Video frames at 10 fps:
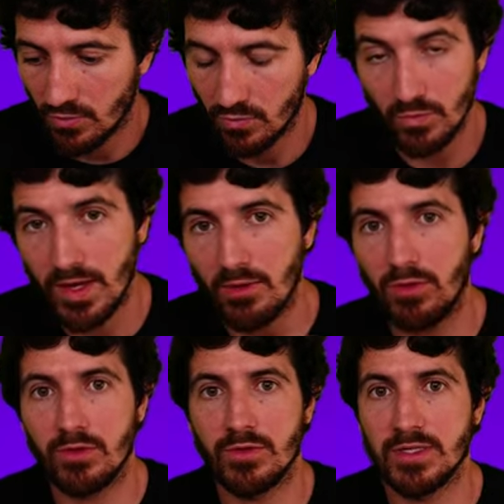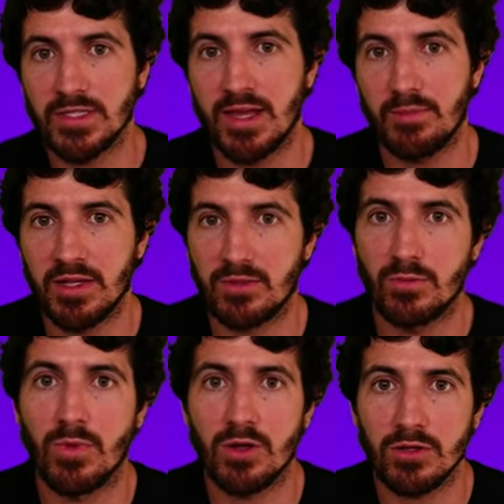to download these Llama 2
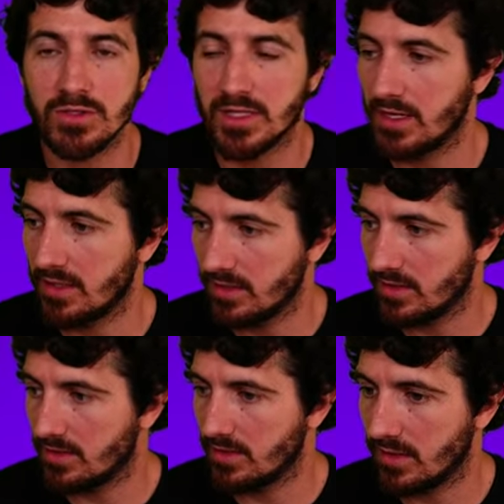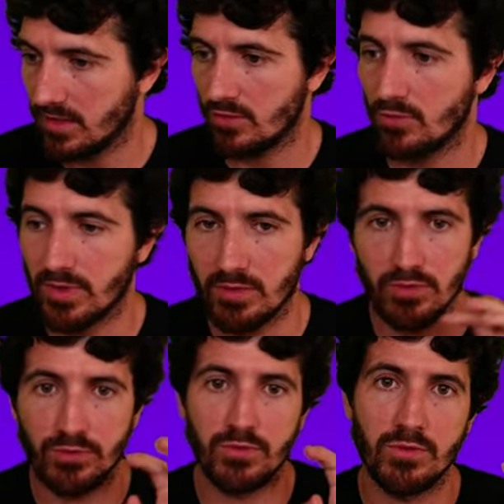models, and then you'll be
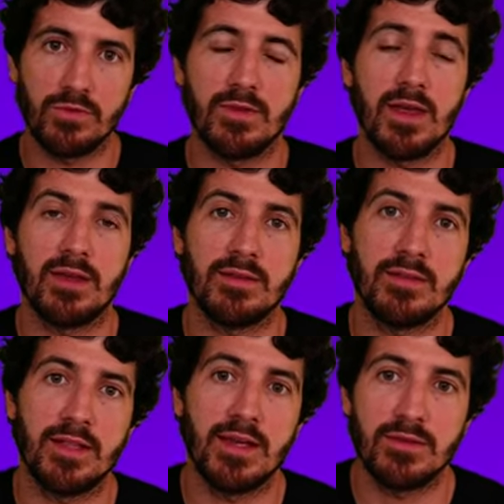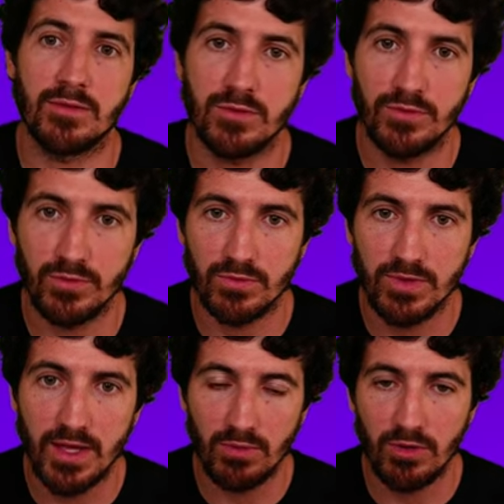able to use that CLI tool to
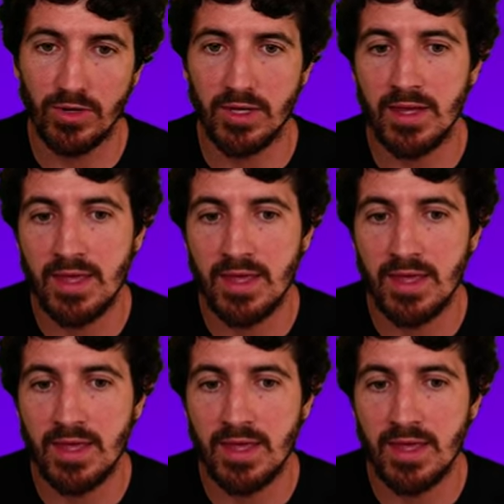download it.